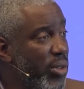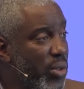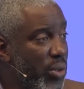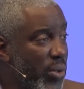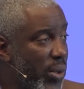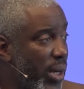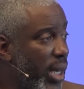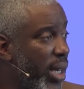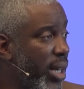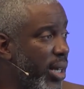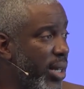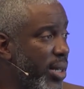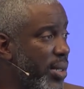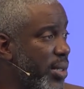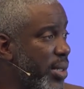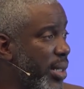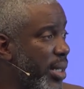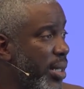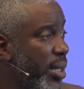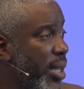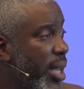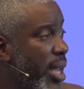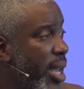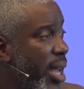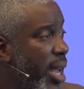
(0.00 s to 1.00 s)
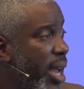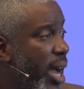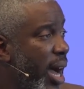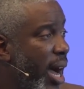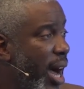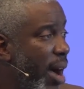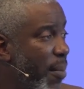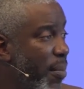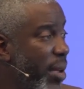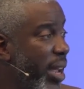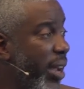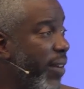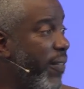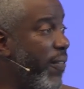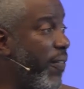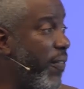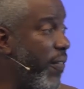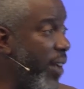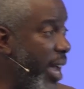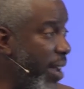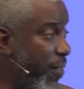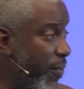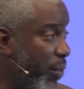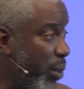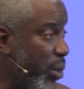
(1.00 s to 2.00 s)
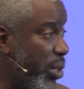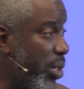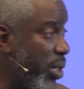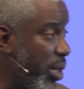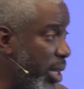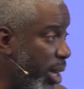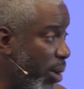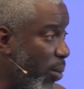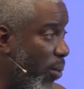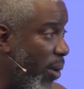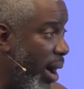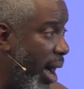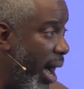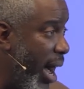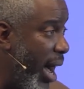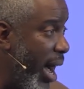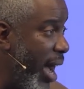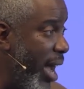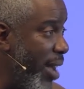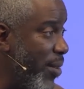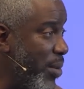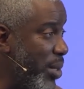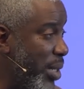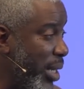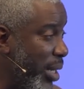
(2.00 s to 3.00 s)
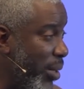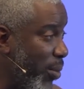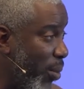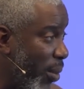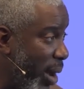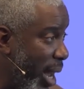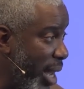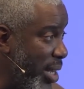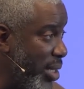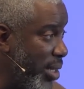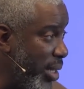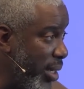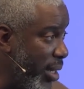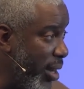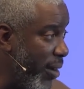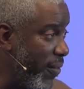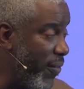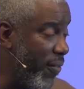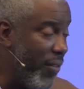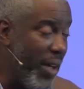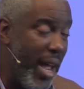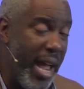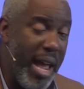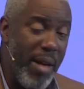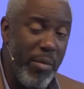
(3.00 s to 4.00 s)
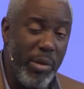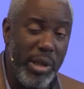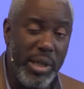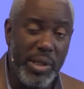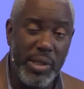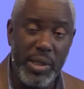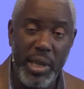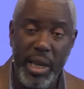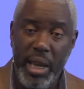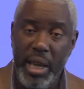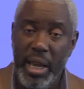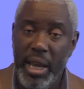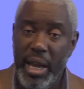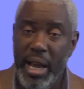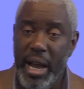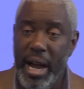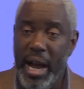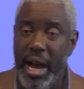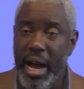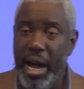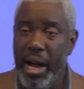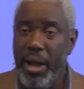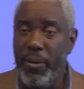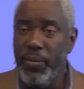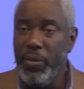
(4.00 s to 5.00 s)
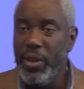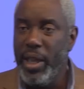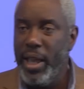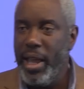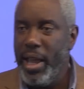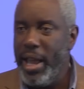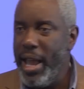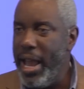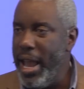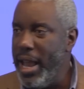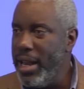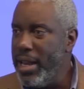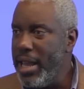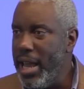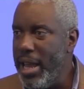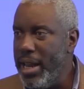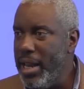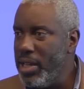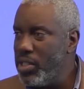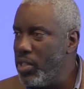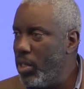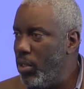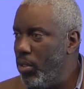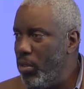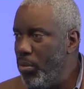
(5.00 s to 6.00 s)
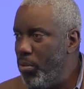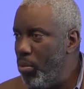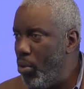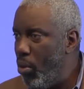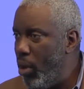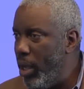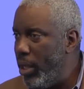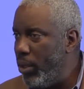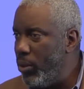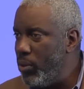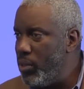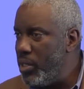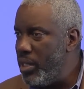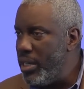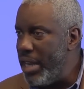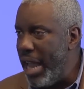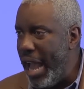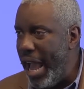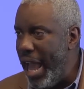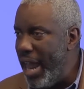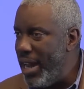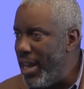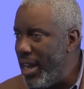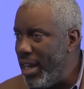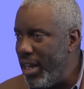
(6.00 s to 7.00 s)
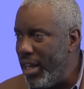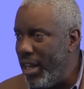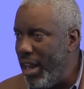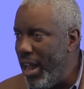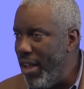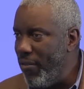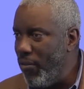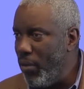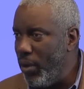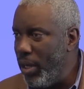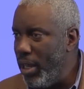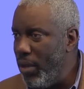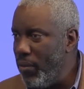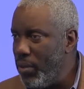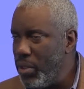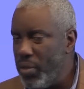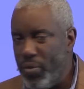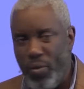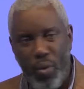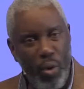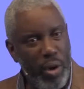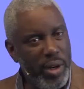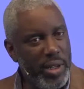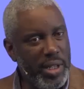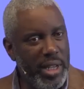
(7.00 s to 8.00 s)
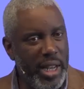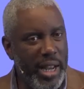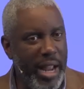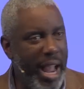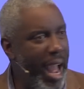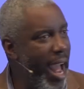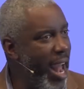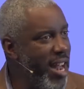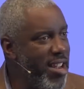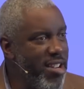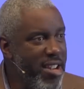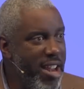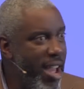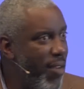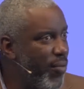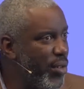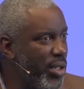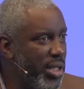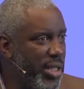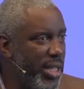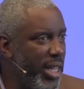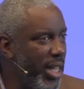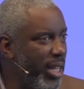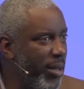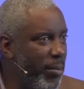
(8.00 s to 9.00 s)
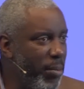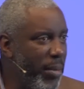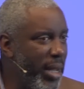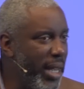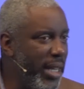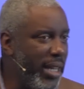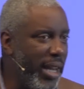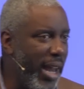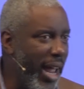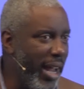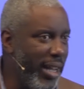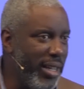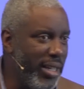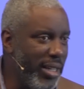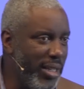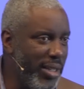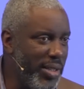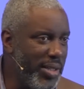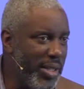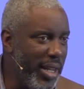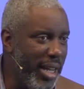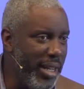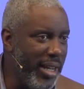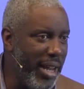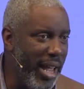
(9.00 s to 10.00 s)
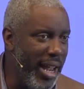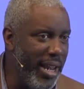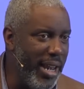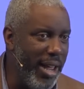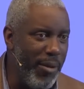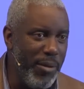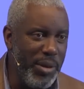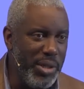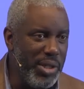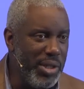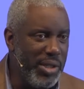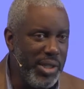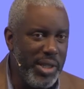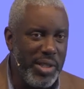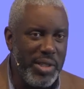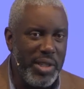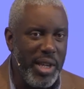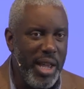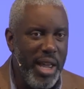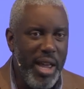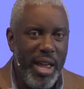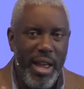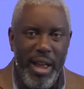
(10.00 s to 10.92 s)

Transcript: and drugs, and uh, being faithful to their wives and raising their families. Um, and, and as a little boy whose dad had left when he was 14, I had never seen men like this. And, and it was just,